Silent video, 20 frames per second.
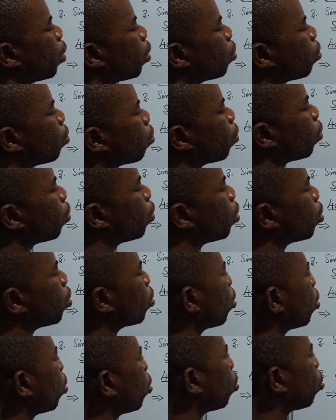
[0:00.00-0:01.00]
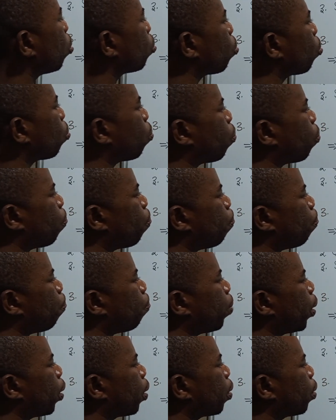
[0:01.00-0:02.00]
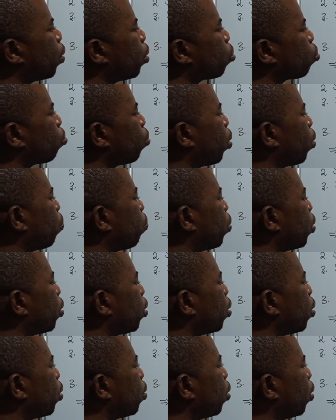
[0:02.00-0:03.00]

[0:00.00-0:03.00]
to this. So pick this one which is